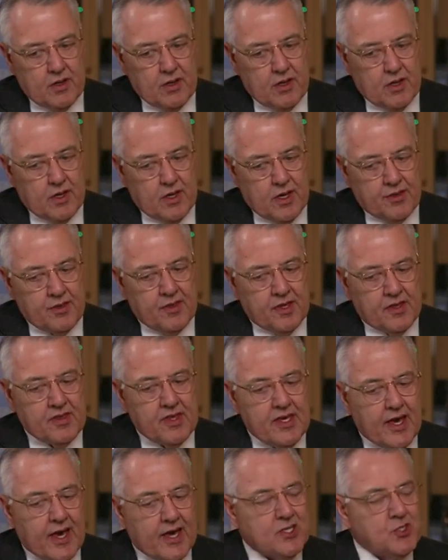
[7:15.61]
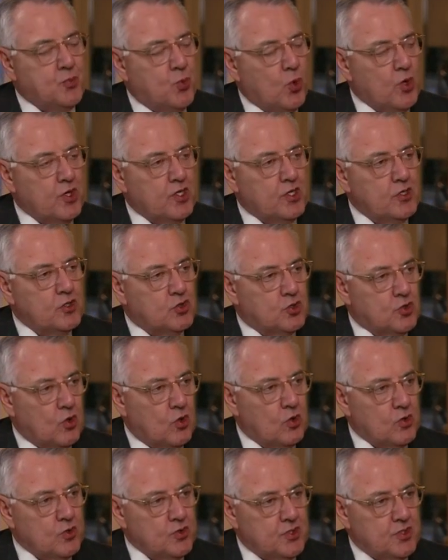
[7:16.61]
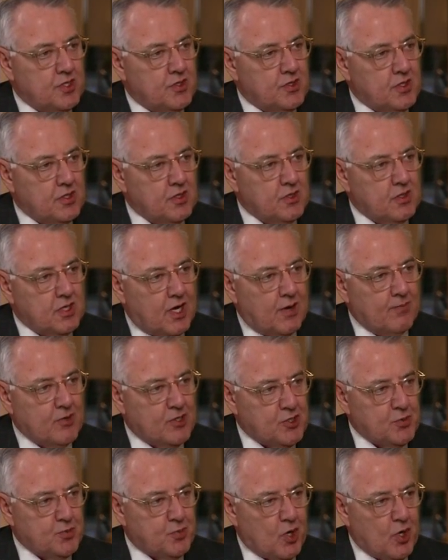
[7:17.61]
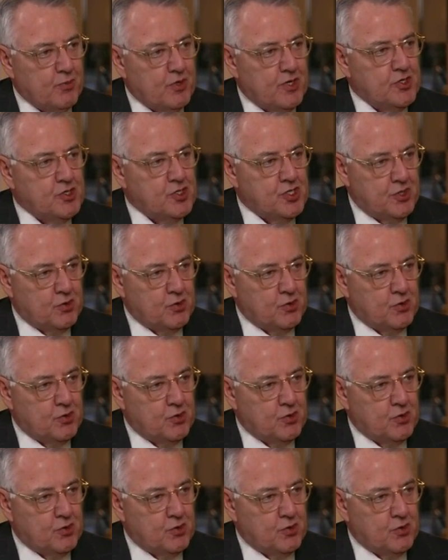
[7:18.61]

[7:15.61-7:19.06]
I think the export controls that the Commerce Department, Gina